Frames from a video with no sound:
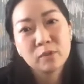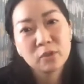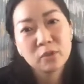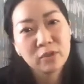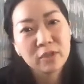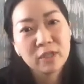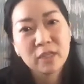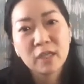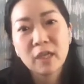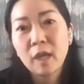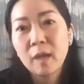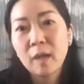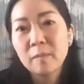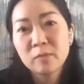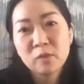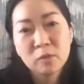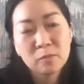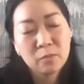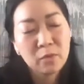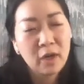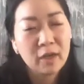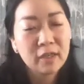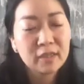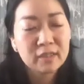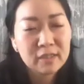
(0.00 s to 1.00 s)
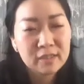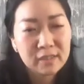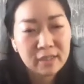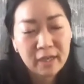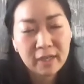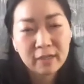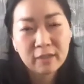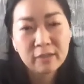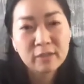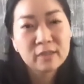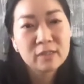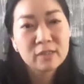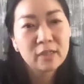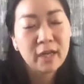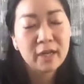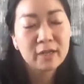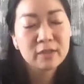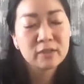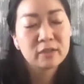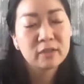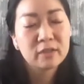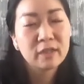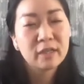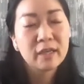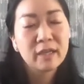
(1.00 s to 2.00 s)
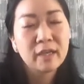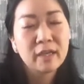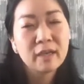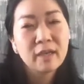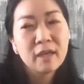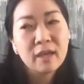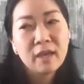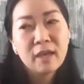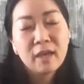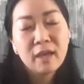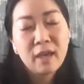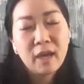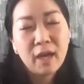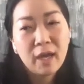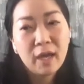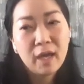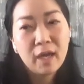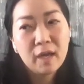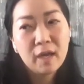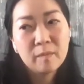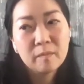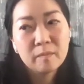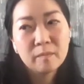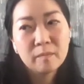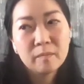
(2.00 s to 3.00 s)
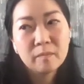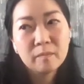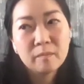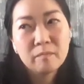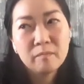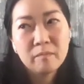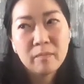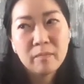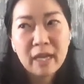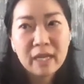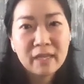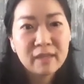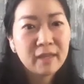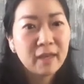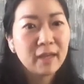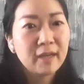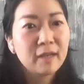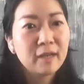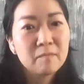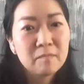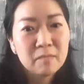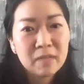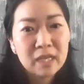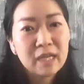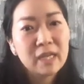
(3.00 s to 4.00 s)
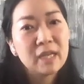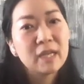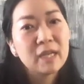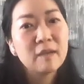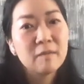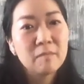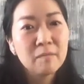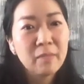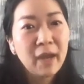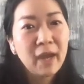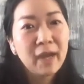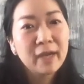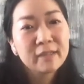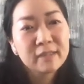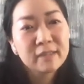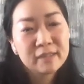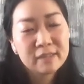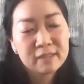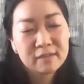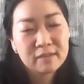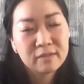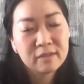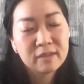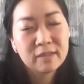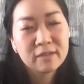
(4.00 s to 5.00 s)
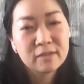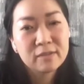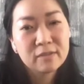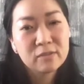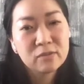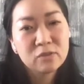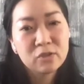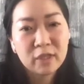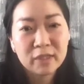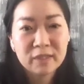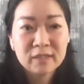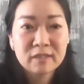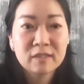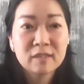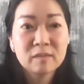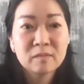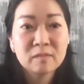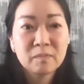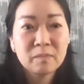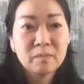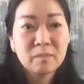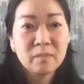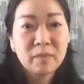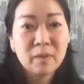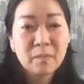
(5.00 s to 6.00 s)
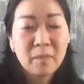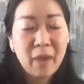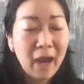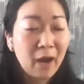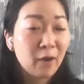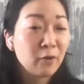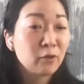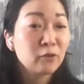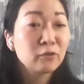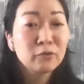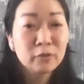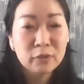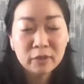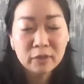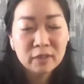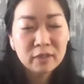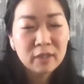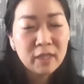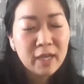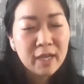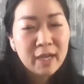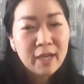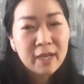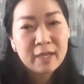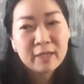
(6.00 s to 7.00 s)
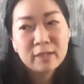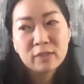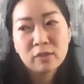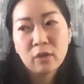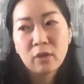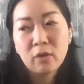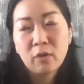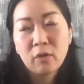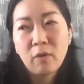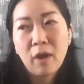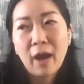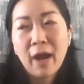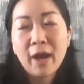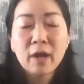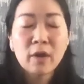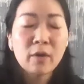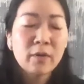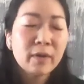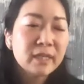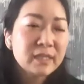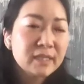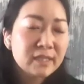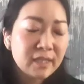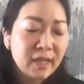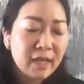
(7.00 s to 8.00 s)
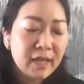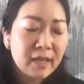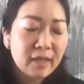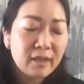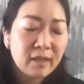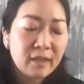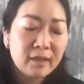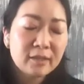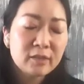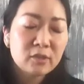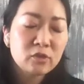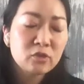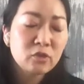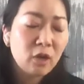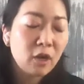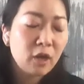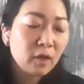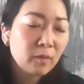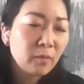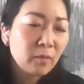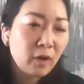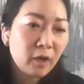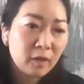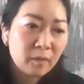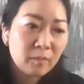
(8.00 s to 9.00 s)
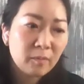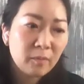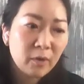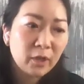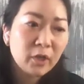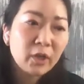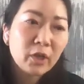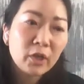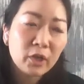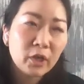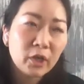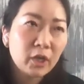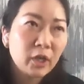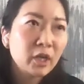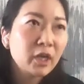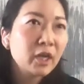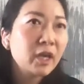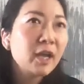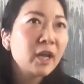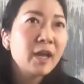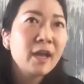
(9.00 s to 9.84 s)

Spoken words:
your EMs, your product designers to actually make that immediate impact is just as powerful. So I always say that a strong product marketer